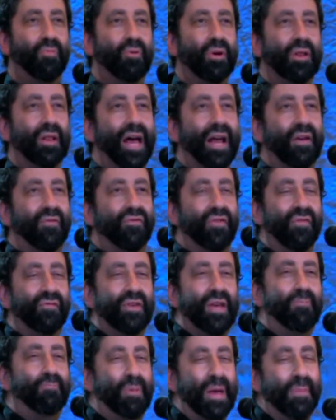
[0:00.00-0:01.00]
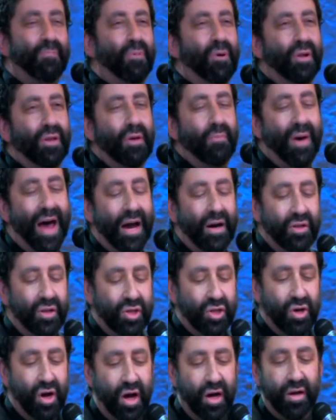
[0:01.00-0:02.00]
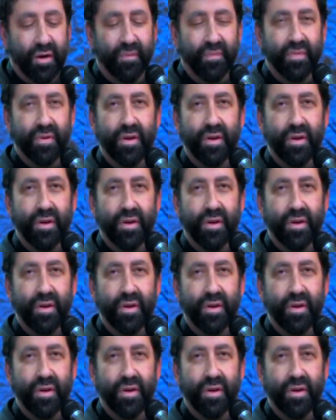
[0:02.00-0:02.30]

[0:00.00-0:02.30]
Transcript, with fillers: with like 50 people on the back of the truck.